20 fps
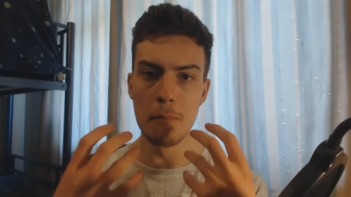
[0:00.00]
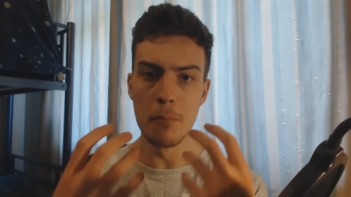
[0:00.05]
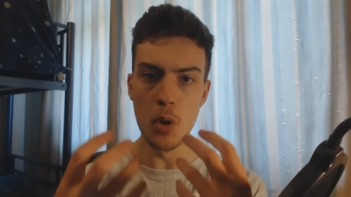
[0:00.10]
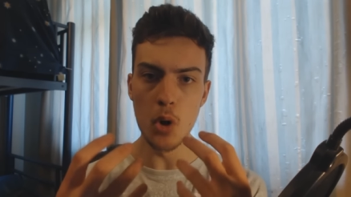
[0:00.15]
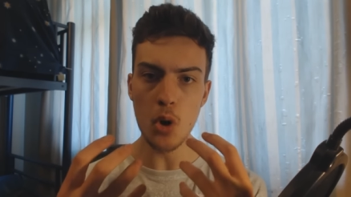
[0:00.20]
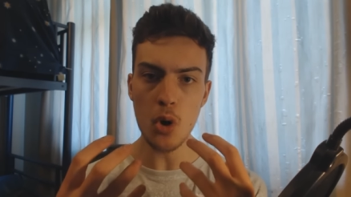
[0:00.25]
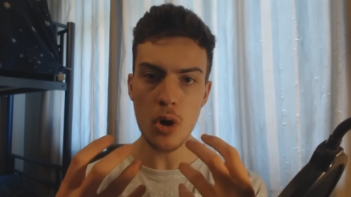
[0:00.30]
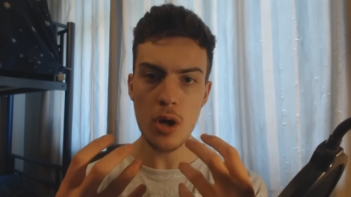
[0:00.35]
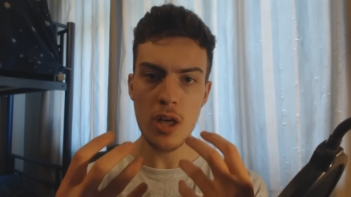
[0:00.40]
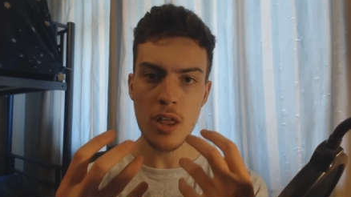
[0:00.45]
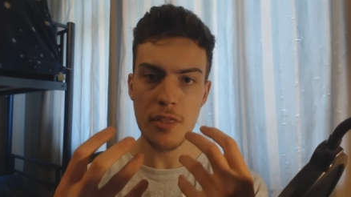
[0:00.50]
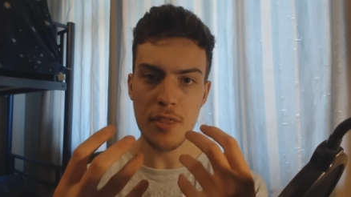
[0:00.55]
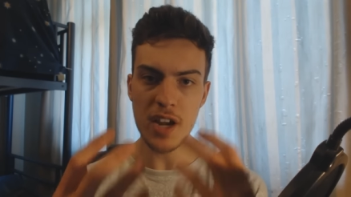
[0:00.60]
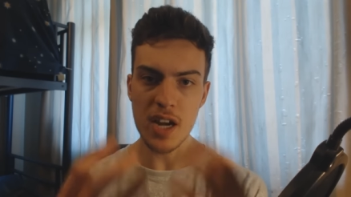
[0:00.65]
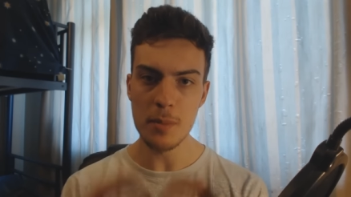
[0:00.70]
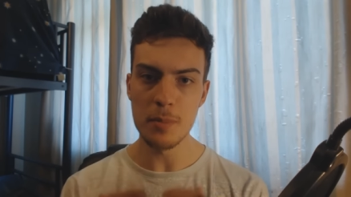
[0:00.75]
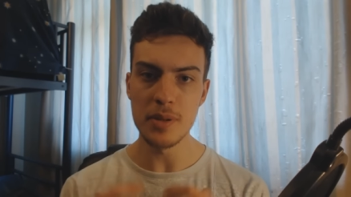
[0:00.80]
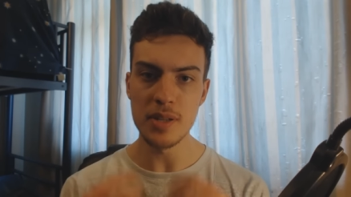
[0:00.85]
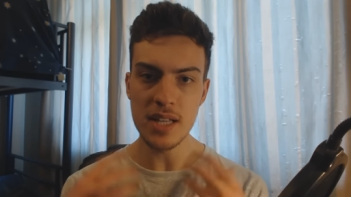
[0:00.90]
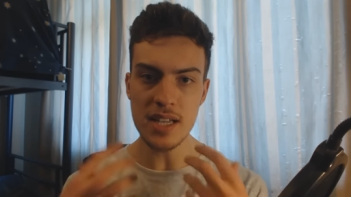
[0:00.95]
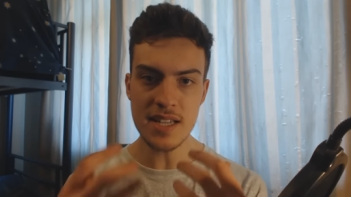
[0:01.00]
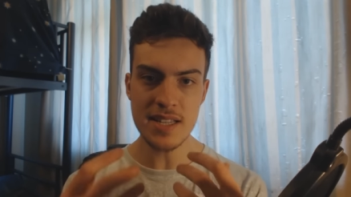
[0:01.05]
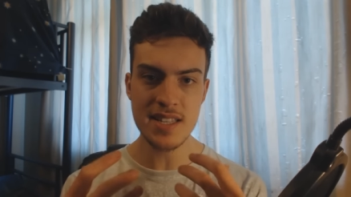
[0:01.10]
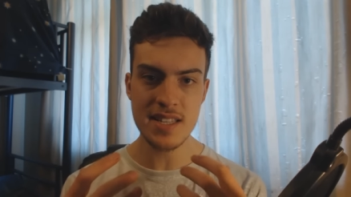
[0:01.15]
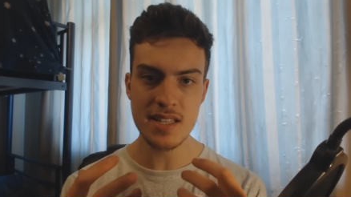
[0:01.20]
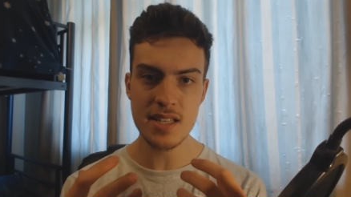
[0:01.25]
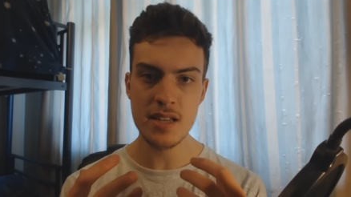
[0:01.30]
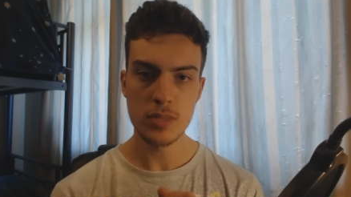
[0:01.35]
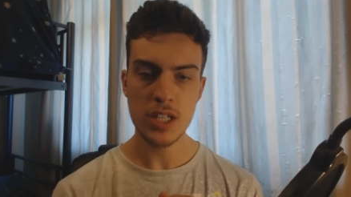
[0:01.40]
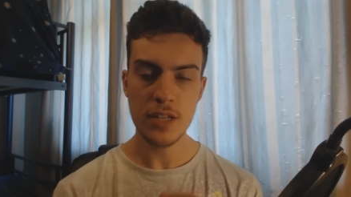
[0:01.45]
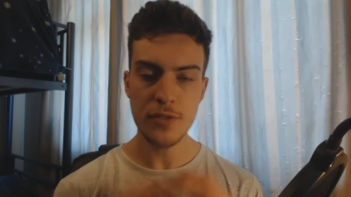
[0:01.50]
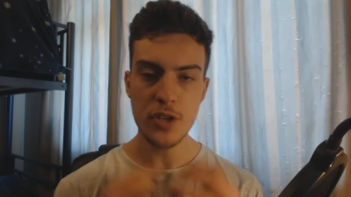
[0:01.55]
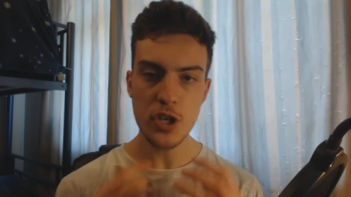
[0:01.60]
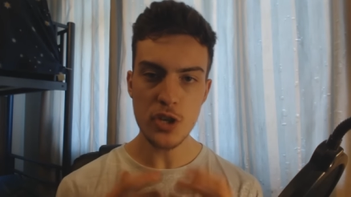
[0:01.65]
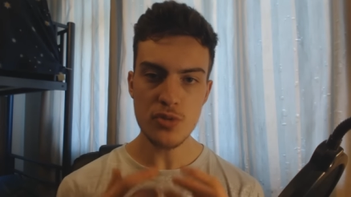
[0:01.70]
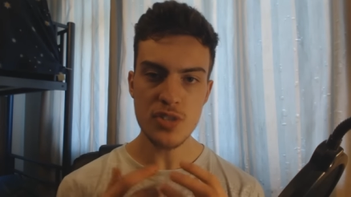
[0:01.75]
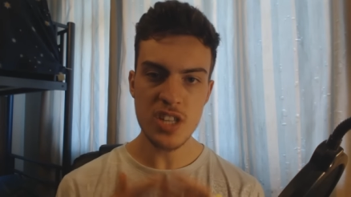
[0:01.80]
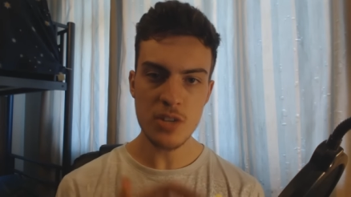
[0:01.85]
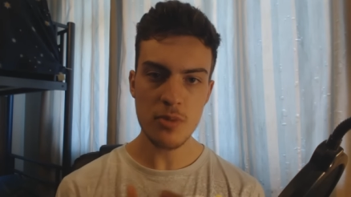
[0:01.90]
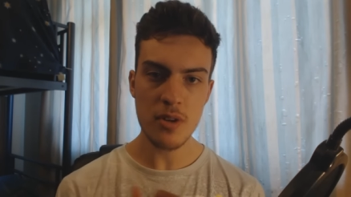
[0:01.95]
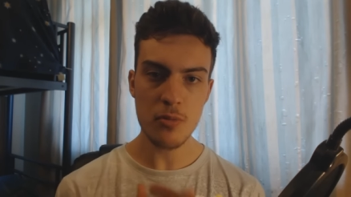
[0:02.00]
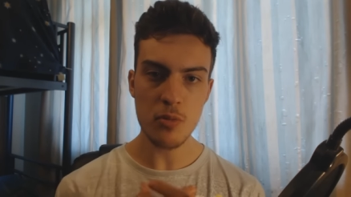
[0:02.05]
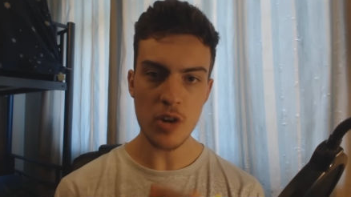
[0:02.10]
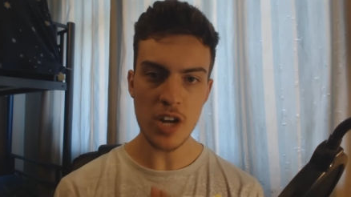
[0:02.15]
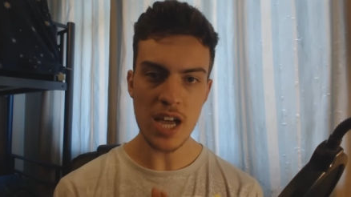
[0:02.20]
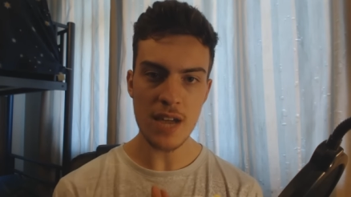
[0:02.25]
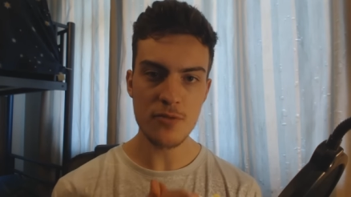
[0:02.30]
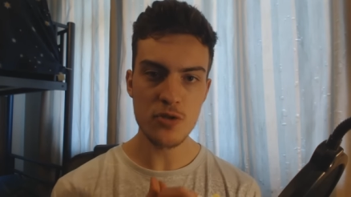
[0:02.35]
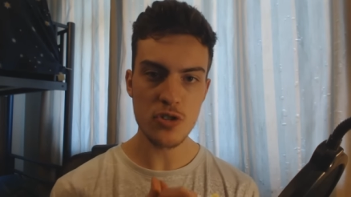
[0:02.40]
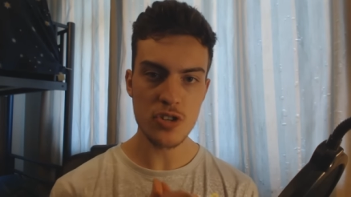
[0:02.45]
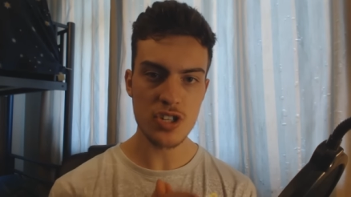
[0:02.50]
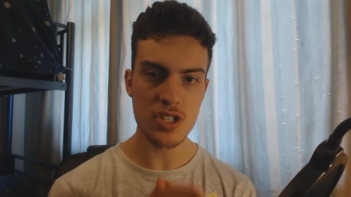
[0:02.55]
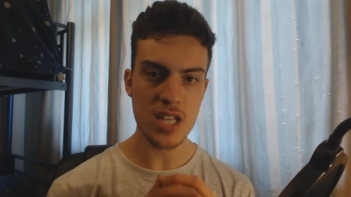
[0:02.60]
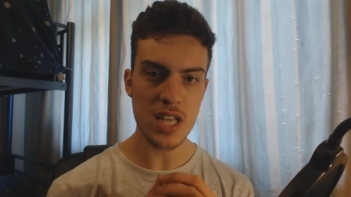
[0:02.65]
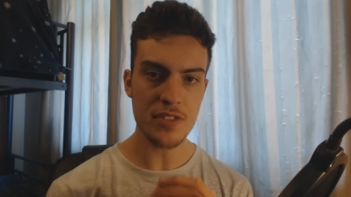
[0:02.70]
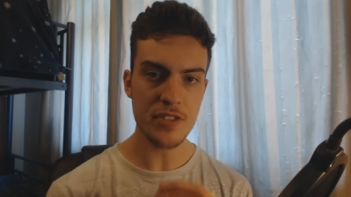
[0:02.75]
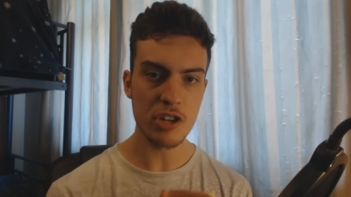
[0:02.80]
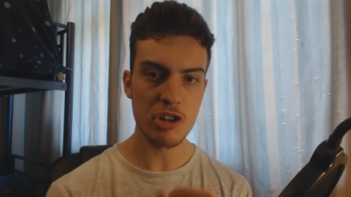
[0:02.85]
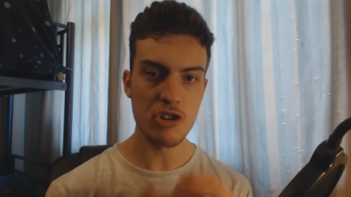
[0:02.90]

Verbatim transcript: more than a place. And if you use it with what I've just said,